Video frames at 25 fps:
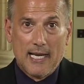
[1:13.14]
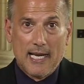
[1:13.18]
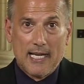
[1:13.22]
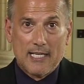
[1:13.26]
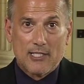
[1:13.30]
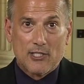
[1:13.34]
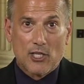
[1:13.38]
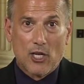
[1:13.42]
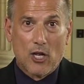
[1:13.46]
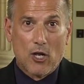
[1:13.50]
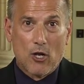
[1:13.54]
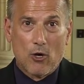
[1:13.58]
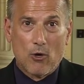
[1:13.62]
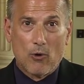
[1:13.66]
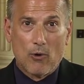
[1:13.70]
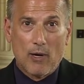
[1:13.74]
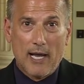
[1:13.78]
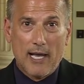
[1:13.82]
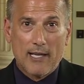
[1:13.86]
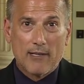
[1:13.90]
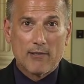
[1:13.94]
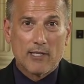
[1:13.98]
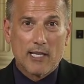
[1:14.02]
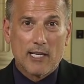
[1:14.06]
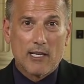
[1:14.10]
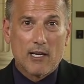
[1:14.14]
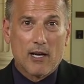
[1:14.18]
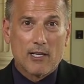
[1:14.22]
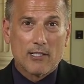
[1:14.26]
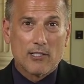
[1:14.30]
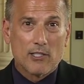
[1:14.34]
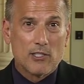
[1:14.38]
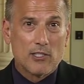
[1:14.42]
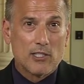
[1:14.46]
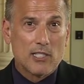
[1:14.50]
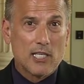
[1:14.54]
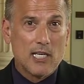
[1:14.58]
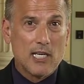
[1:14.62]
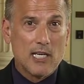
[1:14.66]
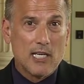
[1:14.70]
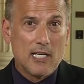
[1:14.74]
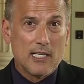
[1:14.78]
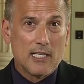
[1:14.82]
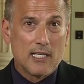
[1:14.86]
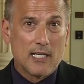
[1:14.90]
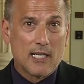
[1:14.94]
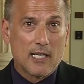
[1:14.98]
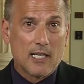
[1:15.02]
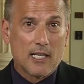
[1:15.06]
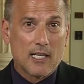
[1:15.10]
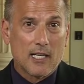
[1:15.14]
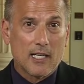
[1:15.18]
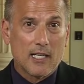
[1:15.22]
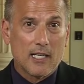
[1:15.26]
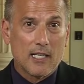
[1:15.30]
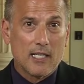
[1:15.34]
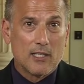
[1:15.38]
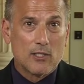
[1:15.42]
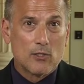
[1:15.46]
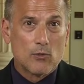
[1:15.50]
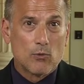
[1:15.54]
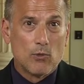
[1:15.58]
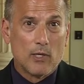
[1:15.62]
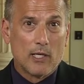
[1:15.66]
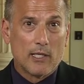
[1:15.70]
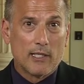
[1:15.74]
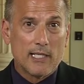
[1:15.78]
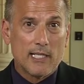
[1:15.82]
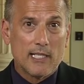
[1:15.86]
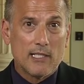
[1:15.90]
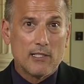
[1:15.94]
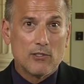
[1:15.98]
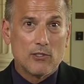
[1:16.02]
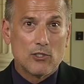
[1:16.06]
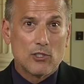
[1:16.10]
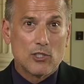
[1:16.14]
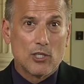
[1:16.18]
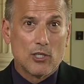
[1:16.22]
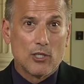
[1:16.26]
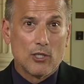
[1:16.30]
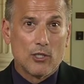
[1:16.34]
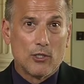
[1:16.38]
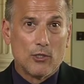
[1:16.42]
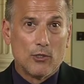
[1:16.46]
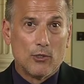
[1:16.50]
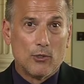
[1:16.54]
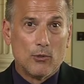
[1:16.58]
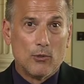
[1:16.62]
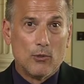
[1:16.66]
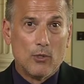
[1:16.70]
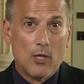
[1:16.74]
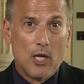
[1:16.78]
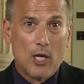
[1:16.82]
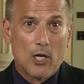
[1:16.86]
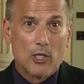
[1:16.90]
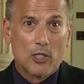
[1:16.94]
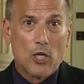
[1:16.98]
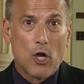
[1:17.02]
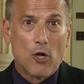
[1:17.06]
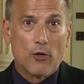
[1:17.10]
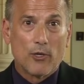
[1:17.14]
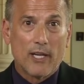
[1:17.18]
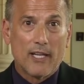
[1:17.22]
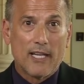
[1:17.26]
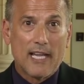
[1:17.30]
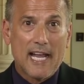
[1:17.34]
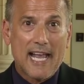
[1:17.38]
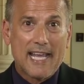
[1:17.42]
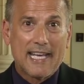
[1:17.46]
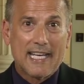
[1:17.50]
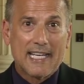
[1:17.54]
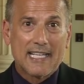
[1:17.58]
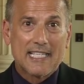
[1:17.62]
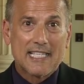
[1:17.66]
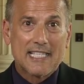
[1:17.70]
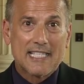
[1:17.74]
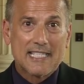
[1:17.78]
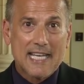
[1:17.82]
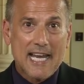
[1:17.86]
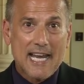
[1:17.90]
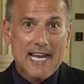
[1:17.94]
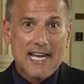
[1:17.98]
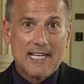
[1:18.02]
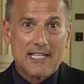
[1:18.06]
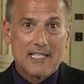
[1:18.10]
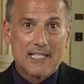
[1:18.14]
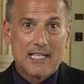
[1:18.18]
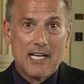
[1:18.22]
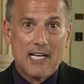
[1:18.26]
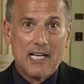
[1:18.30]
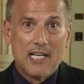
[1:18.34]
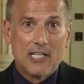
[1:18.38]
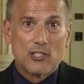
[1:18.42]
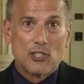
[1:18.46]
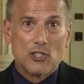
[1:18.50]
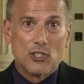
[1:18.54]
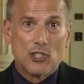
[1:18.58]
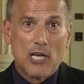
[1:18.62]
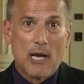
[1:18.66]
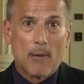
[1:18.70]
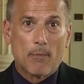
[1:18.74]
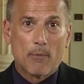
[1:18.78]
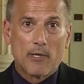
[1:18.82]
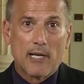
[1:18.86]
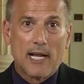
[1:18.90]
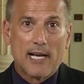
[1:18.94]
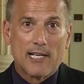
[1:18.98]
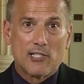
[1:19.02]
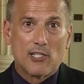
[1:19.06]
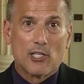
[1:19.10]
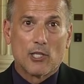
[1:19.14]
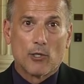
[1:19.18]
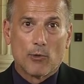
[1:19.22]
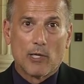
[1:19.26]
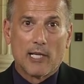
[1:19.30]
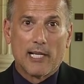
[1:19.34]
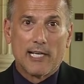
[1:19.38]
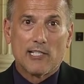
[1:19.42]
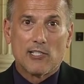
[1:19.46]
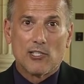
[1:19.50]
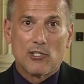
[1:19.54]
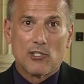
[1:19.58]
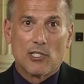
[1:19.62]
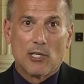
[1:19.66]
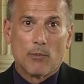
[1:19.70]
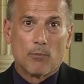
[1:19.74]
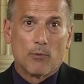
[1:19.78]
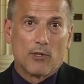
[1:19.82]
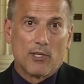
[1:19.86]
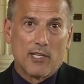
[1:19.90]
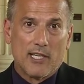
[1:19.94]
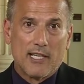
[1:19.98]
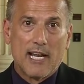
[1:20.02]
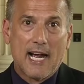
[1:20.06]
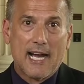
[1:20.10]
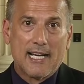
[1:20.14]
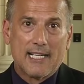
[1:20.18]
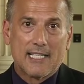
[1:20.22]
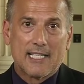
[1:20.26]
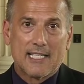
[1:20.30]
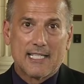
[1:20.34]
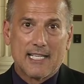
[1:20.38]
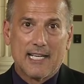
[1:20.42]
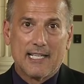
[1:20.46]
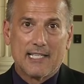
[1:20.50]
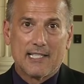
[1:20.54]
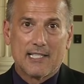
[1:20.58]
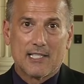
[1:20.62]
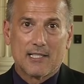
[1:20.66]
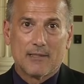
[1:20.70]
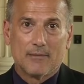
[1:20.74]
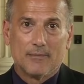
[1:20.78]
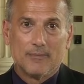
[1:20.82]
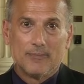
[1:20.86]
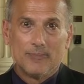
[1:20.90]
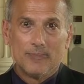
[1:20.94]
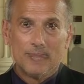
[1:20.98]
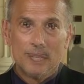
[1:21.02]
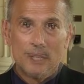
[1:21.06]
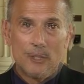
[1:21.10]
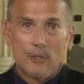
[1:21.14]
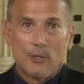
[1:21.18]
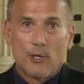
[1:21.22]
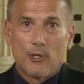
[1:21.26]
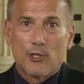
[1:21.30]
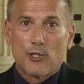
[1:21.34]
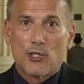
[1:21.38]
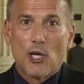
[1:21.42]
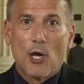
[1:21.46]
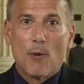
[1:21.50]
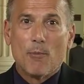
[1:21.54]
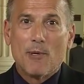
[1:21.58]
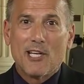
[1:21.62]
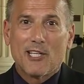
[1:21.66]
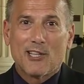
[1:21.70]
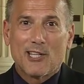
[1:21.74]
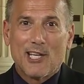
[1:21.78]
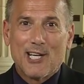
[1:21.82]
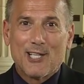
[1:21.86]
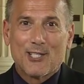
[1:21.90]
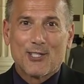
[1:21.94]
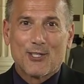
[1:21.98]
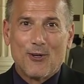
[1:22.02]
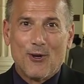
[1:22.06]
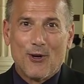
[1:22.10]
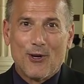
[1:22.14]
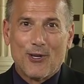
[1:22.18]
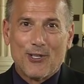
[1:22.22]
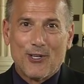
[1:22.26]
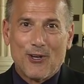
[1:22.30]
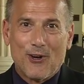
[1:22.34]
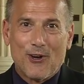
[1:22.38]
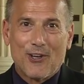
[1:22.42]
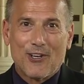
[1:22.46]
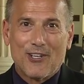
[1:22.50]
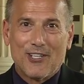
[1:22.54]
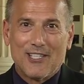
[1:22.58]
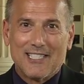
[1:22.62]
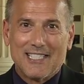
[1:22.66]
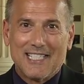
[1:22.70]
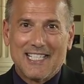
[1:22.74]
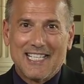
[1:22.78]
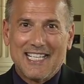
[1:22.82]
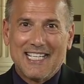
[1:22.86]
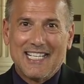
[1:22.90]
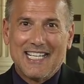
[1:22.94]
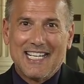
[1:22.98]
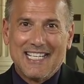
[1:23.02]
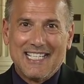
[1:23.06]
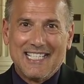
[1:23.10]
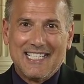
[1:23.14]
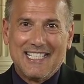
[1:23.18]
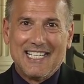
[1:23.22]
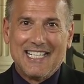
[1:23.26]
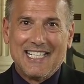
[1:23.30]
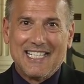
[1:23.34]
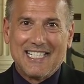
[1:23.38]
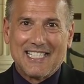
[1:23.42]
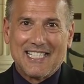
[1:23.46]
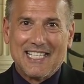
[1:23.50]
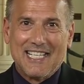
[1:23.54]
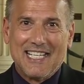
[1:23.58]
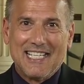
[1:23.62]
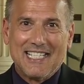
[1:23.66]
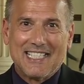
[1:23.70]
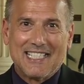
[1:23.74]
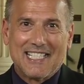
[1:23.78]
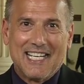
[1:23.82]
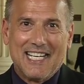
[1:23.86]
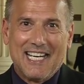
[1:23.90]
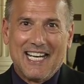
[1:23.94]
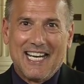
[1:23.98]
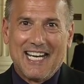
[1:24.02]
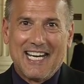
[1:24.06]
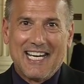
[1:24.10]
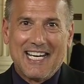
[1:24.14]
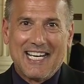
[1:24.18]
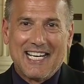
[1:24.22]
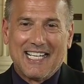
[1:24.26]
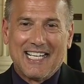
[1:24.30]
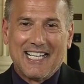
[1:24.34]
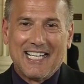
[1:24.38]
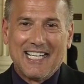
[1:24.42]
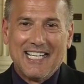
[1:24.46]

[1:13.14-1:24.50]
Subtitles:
So I don't think Argentina is willing to go to that extent to jeopardize their relationship with the United States. You know, there are so many things going on in D.C. today.